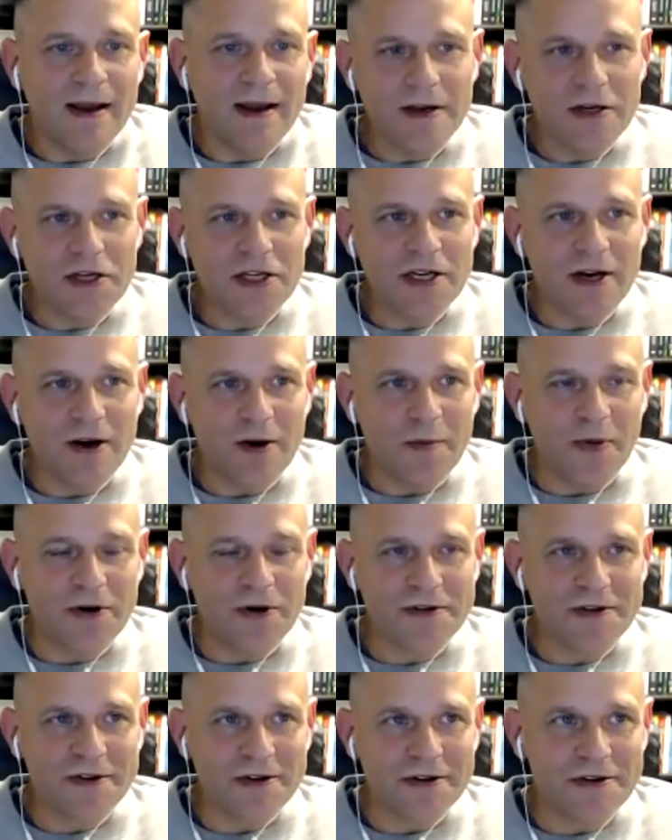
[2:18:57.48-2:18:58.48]
going to share a
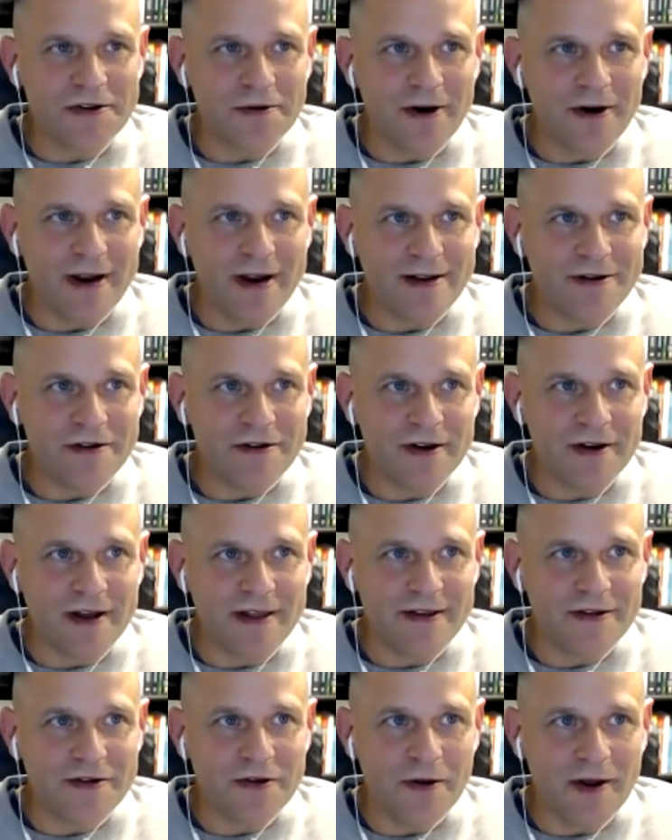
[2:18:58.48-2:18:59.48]
personal story just on
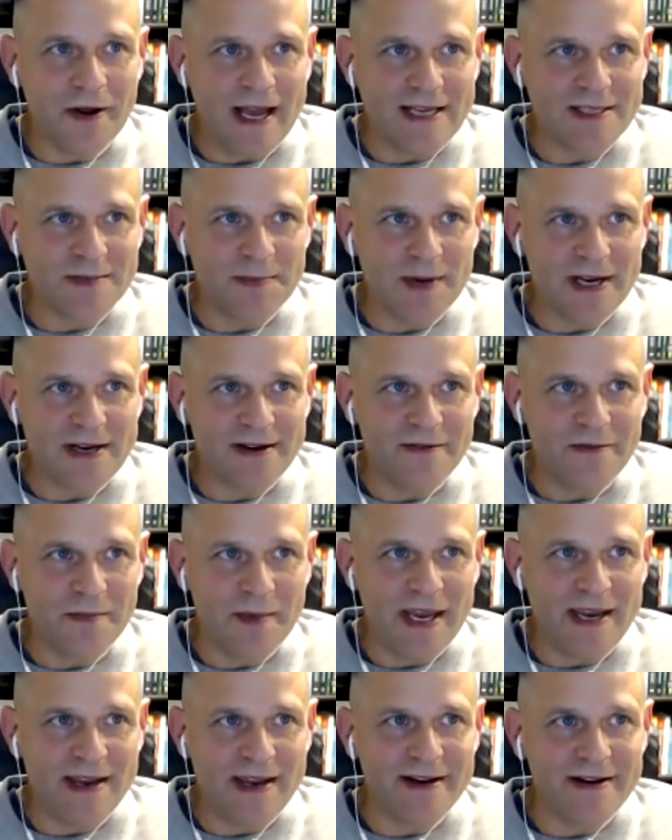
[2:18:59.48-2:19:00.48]
this whole aspect of making